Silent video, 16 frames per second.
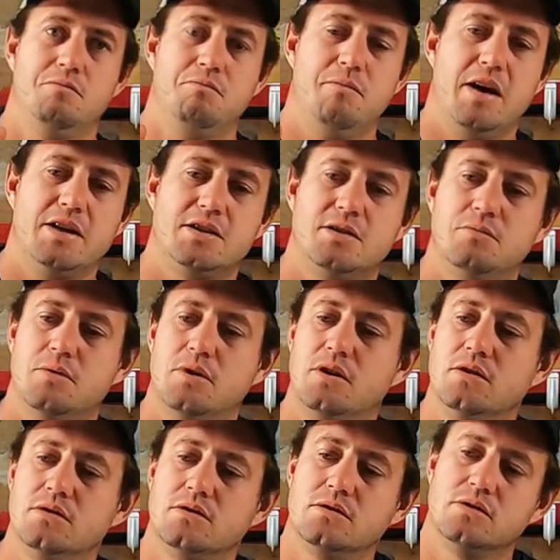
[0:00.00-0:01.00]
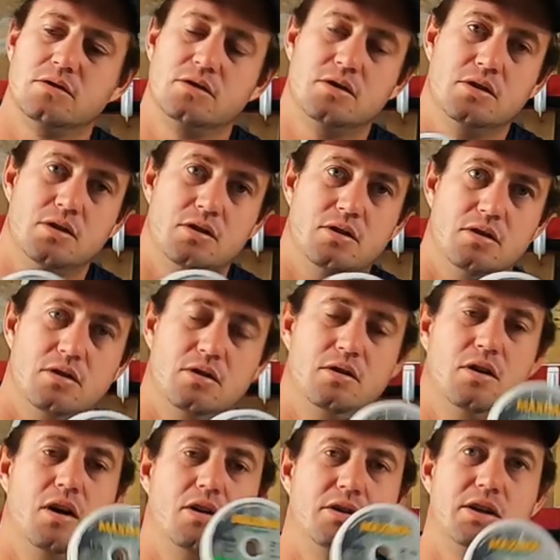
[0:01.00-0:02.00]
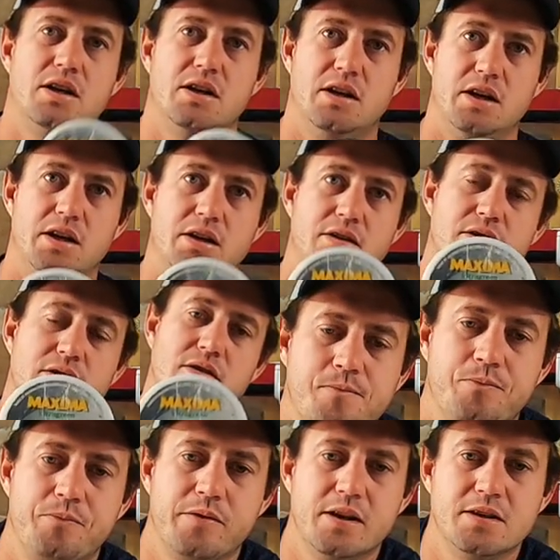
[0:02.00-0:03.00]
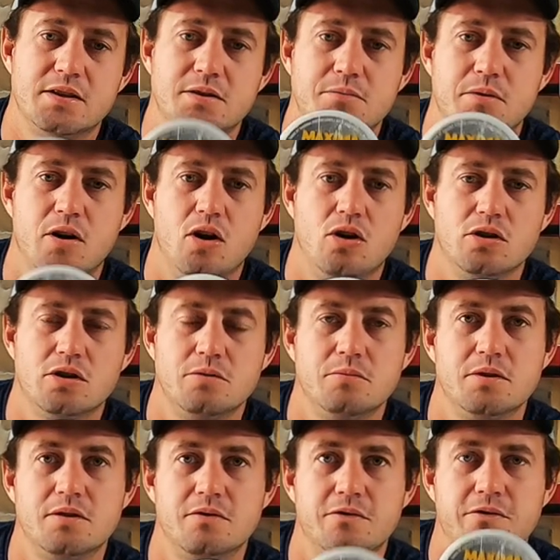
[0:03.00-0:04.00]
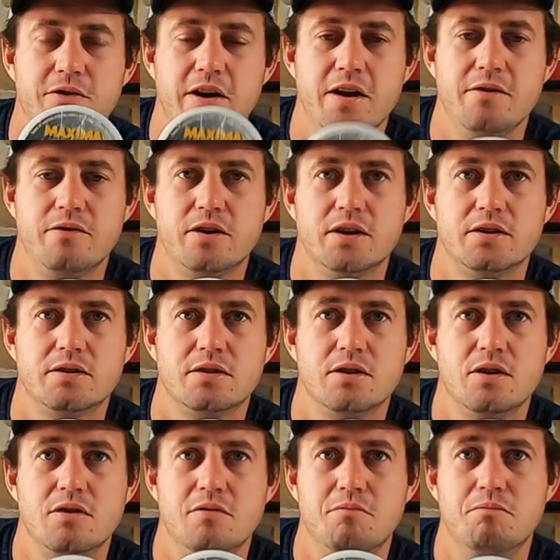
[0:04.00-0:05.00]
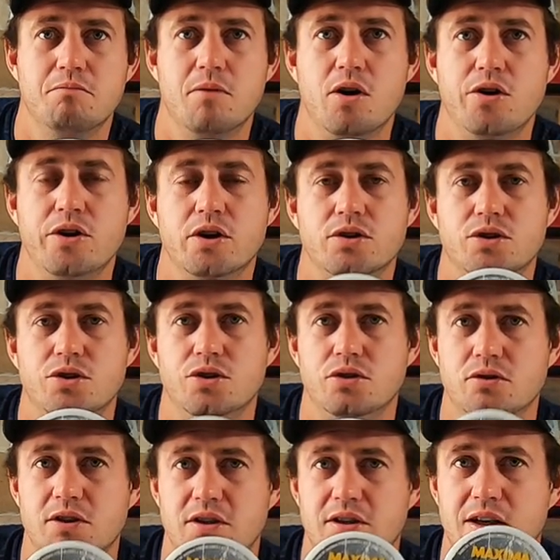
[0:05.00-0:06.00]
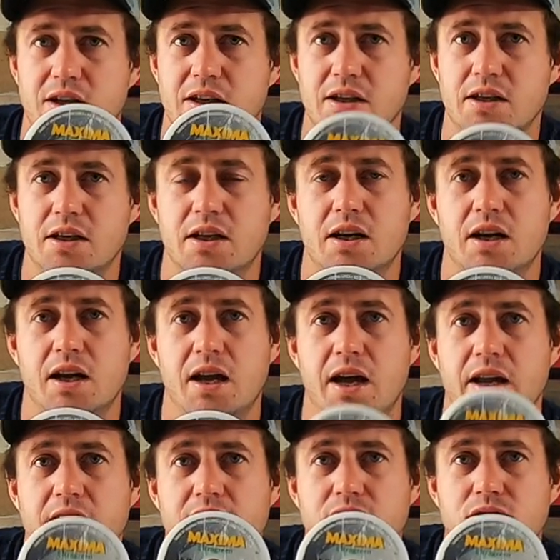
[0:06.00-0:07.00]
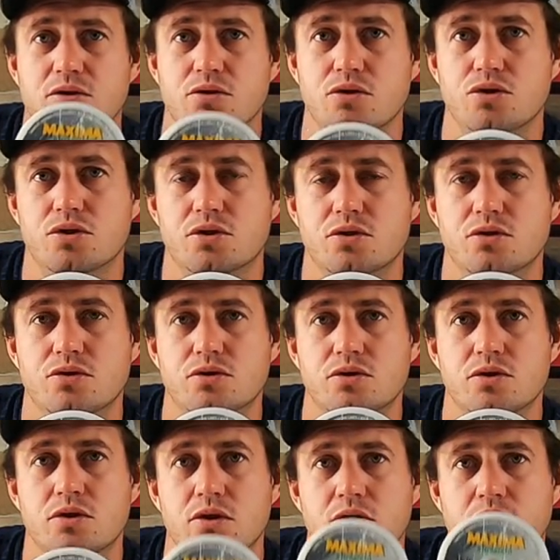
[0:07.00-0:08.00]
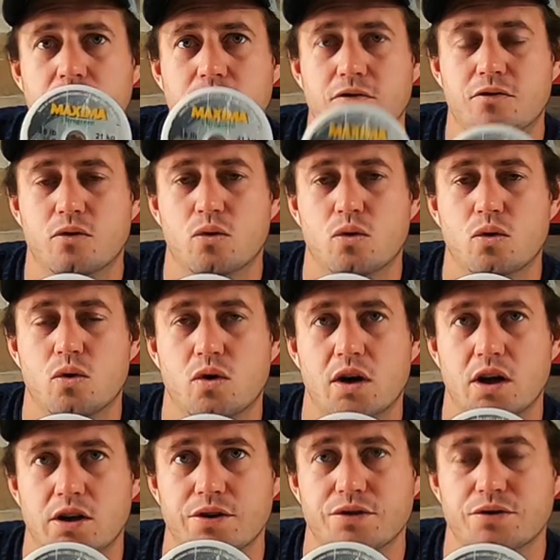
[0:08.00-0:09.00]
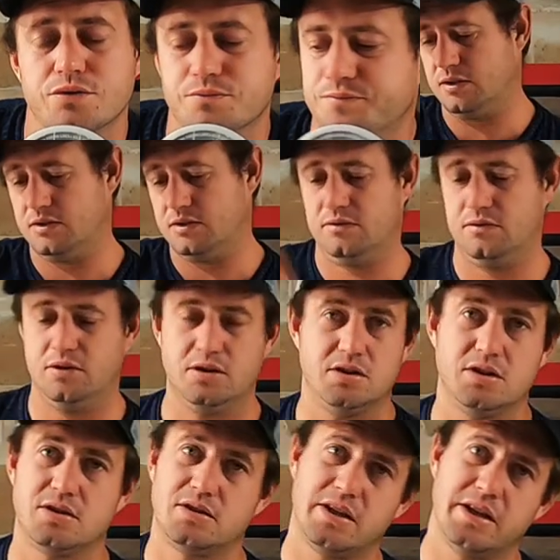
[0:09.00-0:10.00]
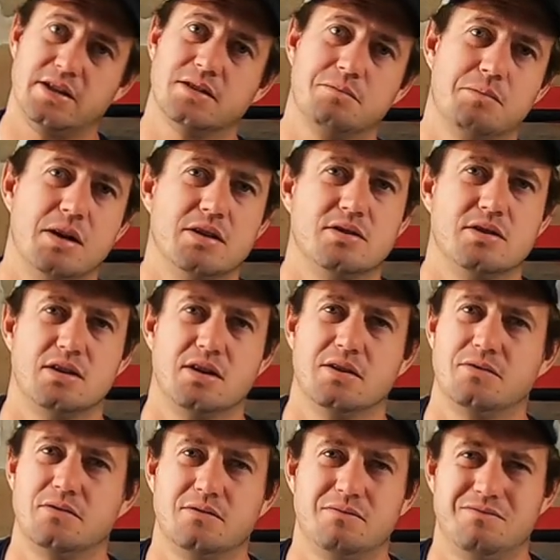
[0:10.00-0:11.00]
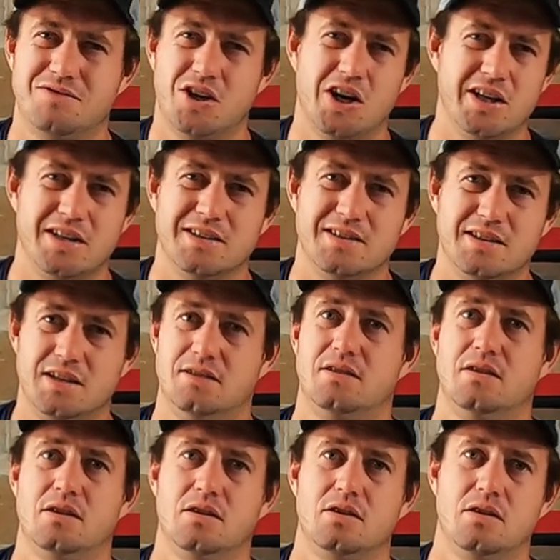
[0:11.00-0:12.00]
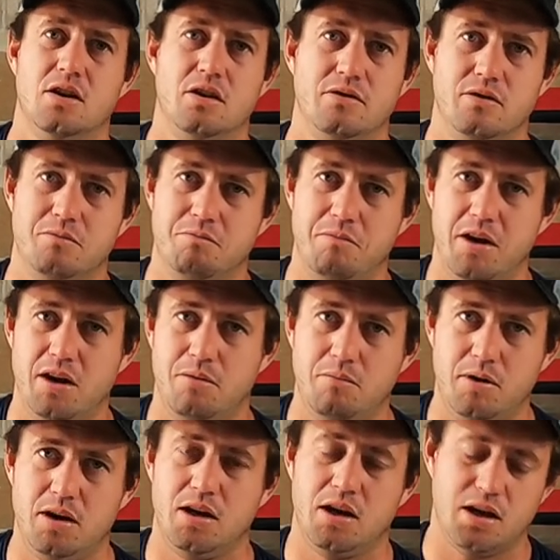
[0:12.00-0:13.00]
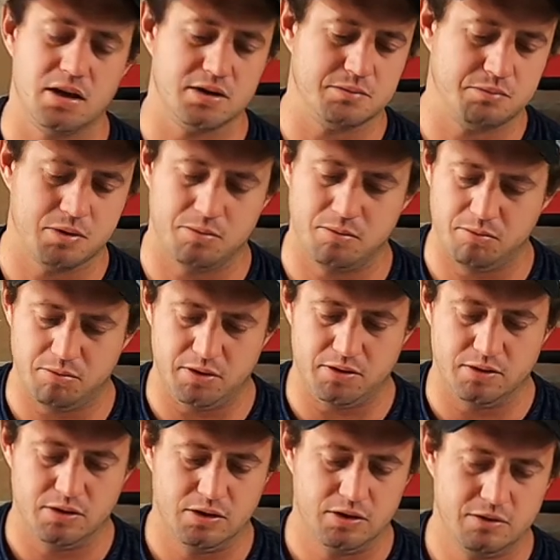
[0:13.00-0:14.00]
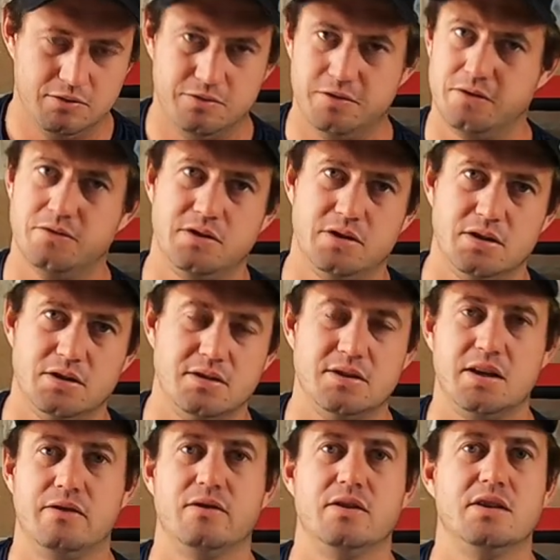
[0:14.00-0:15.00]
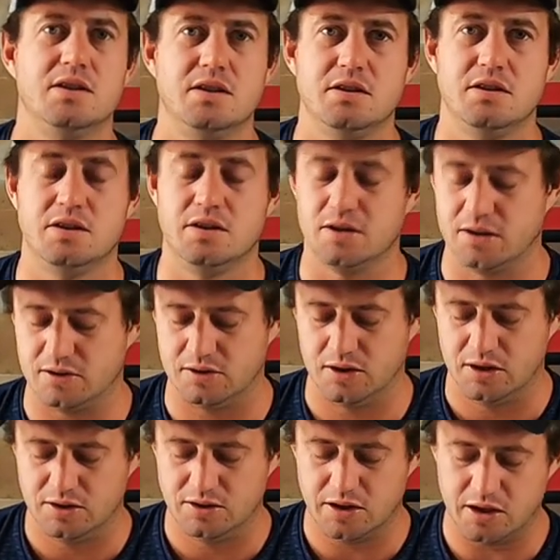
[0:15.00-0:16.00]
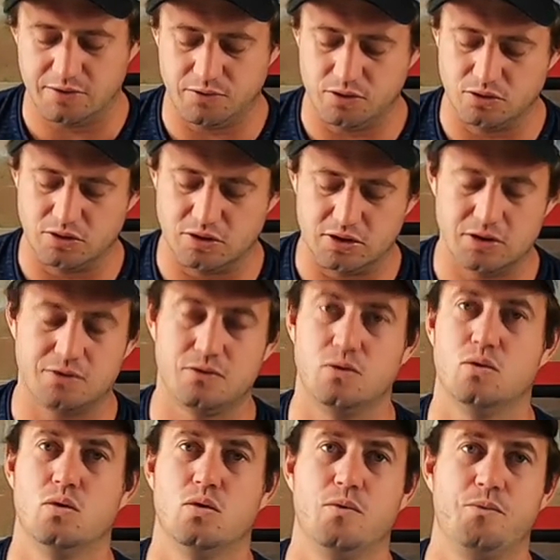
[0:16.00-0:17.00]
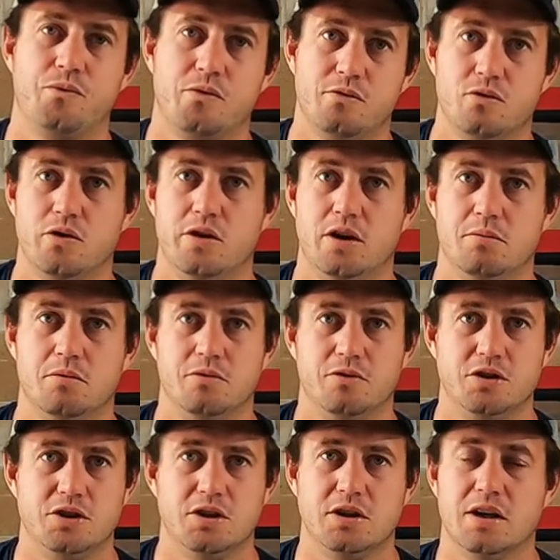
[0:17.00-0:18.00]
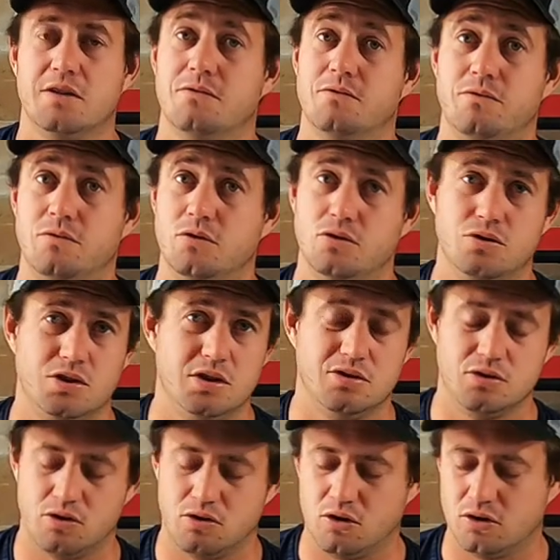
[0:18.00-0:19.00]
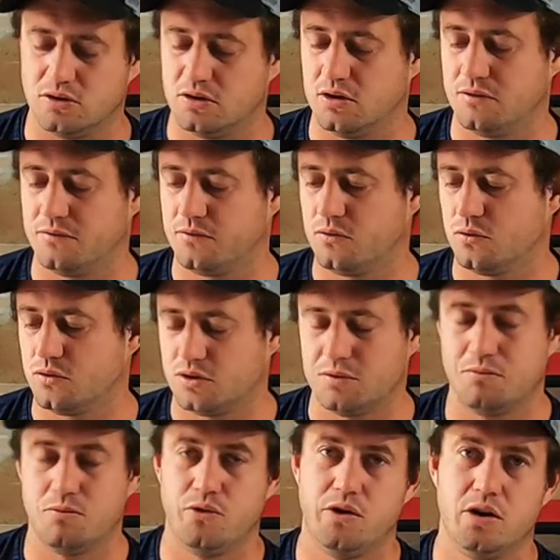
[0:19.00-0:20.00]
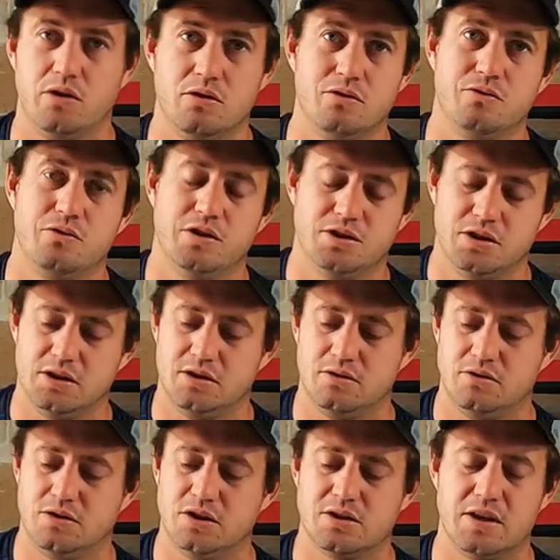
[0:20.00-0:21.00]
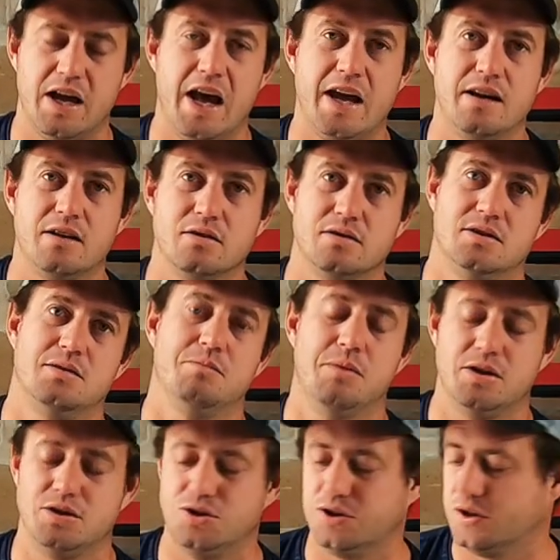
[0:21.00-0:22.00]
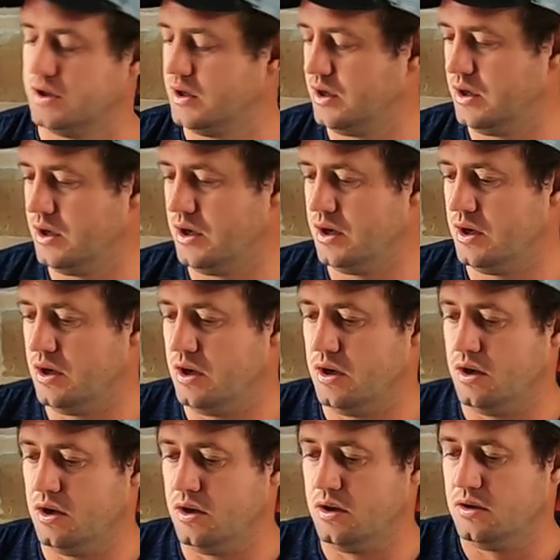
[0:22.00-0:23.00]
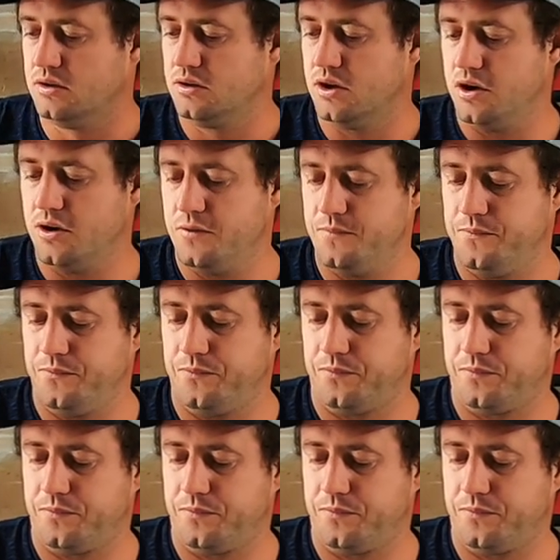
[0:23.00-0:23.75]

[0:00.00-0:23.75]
Maxima Ultra Green. This is my ultimate favorite mono to use as leader and as a hook snoot for Galjoen. It just takes a punch enough tried and tested it over many, many years, probably 15, 17 years that I've used this for, for edible fishing and used in the rocks. And I've got some really good fish in it. Just handles the punch. So